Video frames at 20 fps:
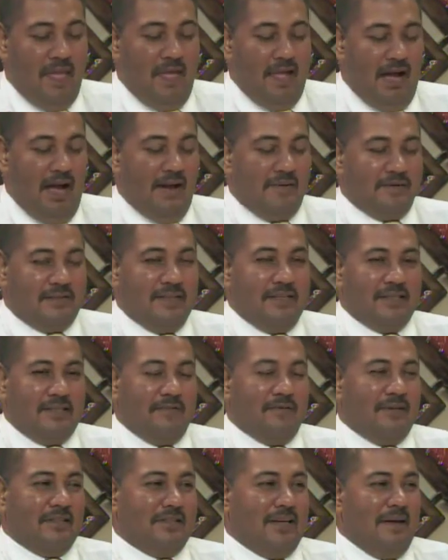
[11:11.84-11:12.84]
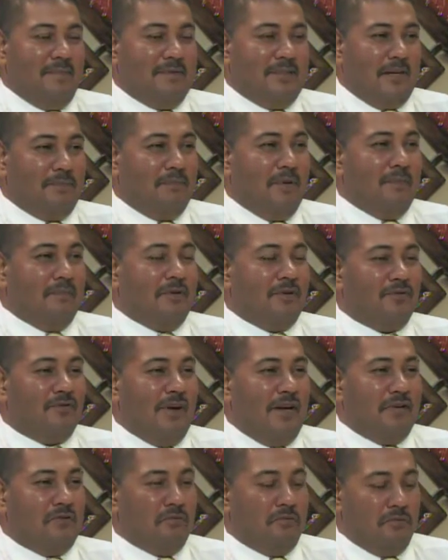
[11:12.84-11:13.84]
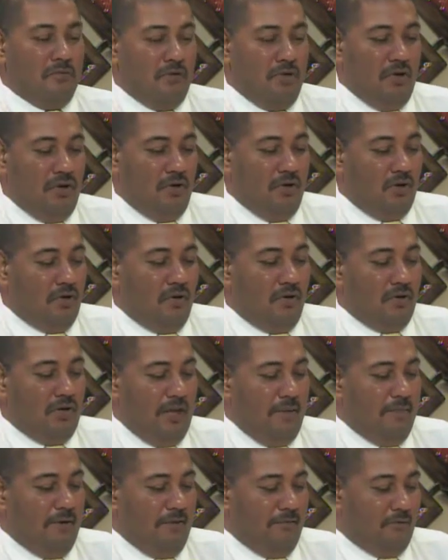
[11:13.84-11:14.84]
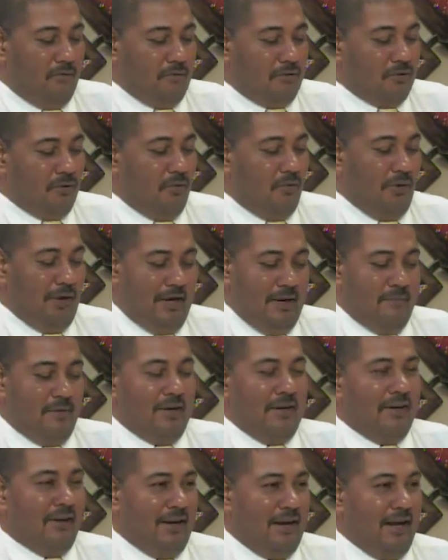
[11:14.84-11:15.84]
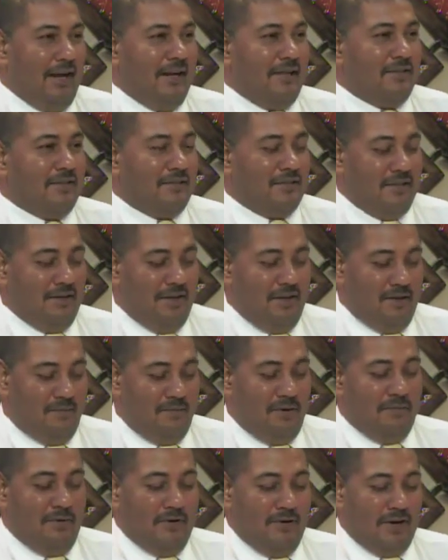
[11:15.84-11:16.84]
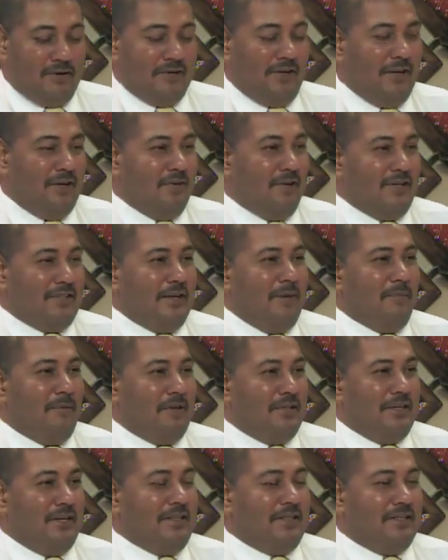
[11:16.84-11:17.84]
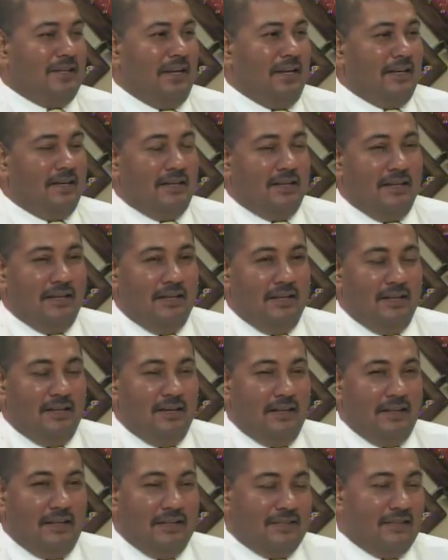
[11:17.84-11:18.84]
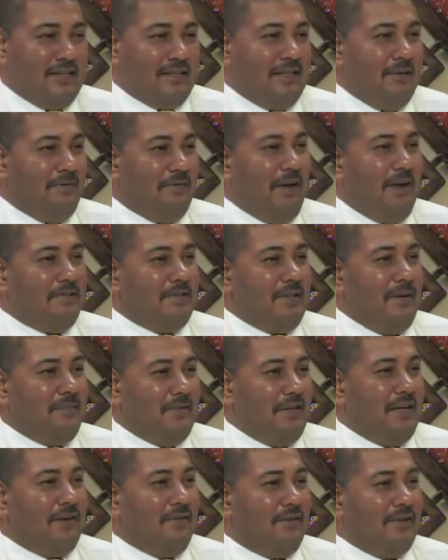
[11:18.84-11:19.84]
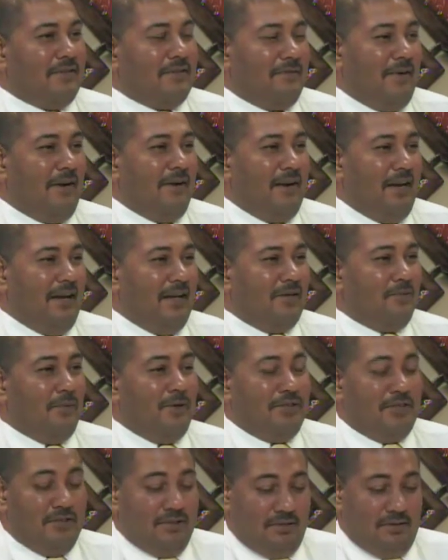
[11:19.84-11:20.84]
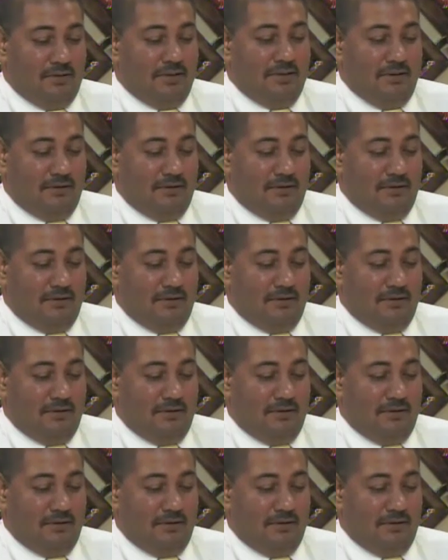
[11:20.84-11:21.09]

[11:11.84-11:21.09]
I've seen several times that people try to keep their foods cold and they put it on ice. Mm-hmm. But when you actually do a temperature, it's like 65, 70 degrees Fahrenheit, which is